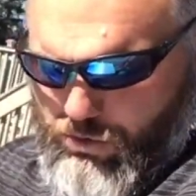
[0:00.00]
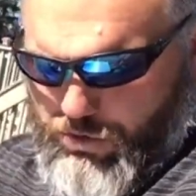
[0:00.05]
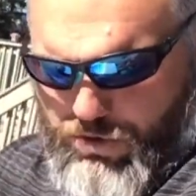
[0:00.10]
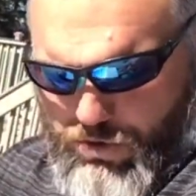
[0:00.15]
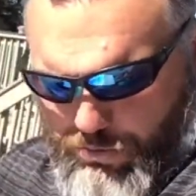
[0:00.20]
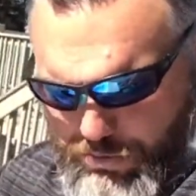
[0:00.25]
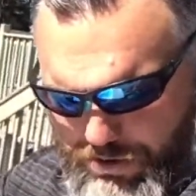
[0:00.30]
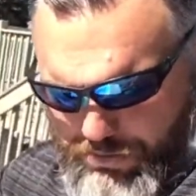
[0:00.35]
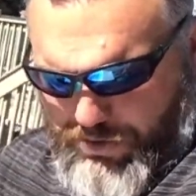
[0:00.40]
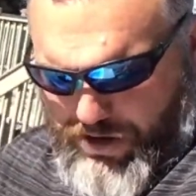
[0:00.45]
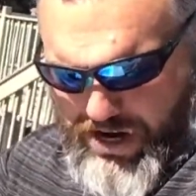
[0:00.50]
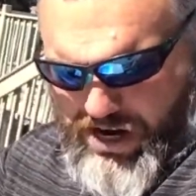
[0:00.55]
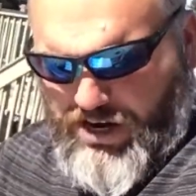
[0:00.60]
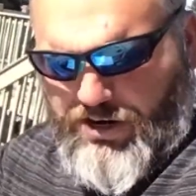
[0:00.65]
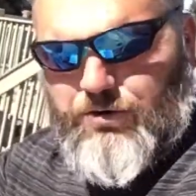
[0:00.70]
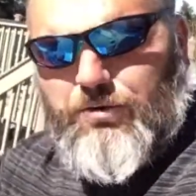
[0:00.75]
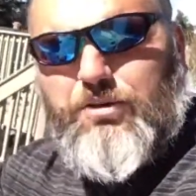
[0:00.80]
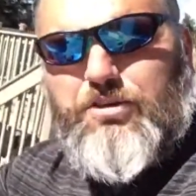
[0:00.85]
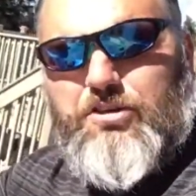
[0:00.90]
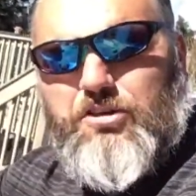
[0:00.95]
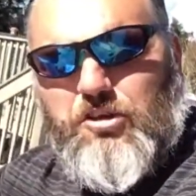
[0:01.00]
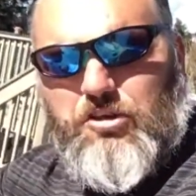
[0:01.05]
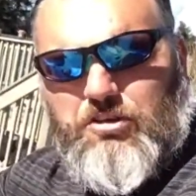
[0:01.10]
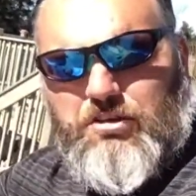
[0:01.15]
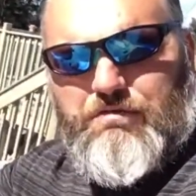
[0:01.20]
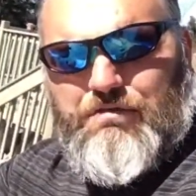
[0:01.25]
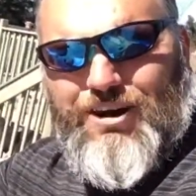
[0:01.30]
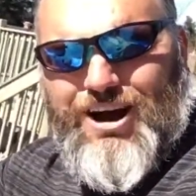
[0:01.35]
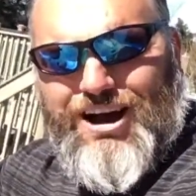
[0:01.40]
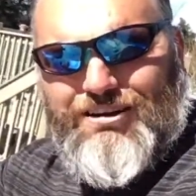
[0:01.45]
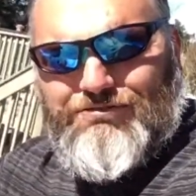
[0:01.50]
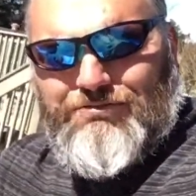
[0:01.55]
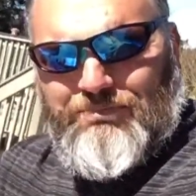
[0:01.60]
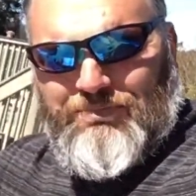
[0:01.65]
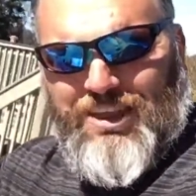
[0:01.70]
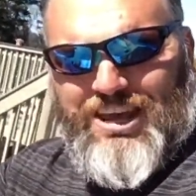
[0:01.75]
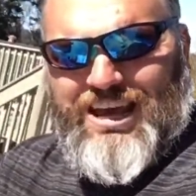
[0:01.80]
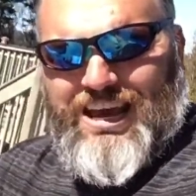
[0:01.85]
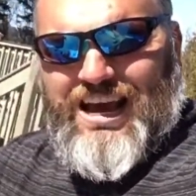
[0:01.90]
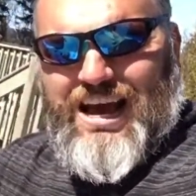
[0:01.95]
which will be about 165.
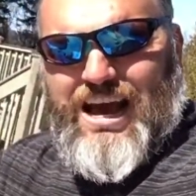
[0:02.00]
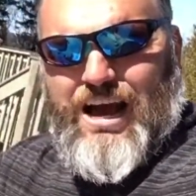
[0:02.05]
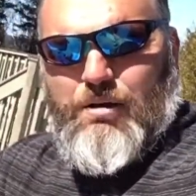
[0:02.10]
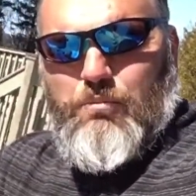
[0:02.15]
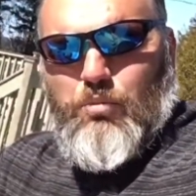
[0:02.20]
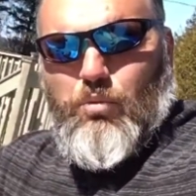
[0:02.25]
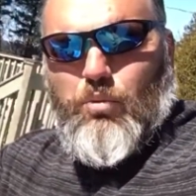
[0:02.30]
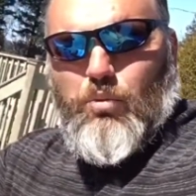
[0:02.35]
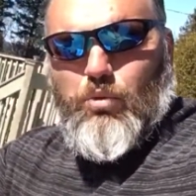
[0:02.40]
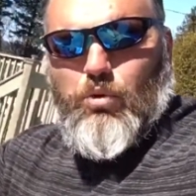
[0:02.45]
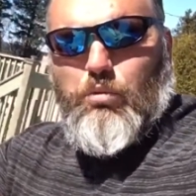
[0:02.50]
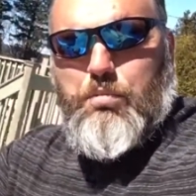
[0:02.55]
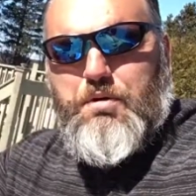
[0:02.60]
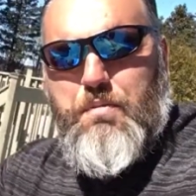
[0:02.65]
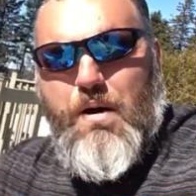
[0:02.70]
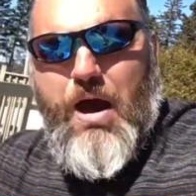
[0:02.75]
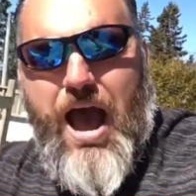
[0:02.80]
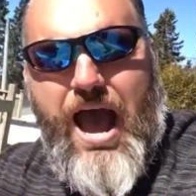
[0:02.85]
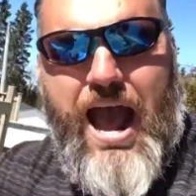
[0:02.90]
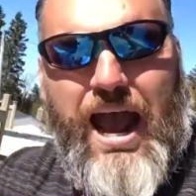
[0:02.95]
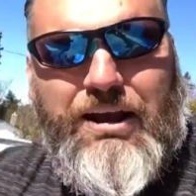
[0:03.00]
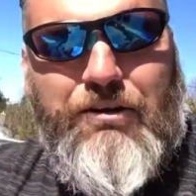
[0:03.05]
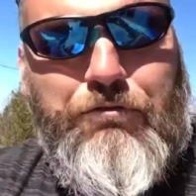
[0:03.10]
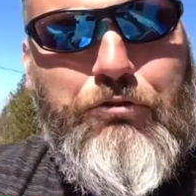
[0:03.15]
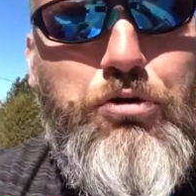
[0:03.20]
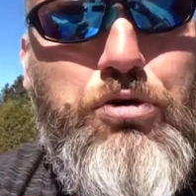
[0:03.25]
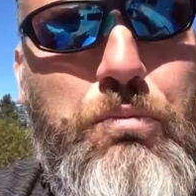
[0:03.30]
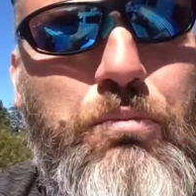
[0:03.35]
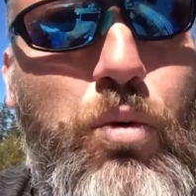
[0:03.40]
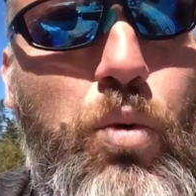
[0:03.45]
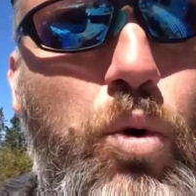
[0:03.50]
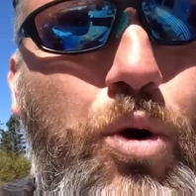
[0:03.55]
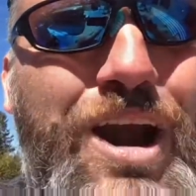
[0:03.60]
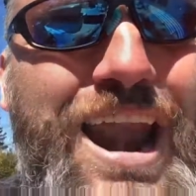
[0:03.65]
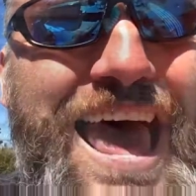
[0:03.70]
We'll be back for some more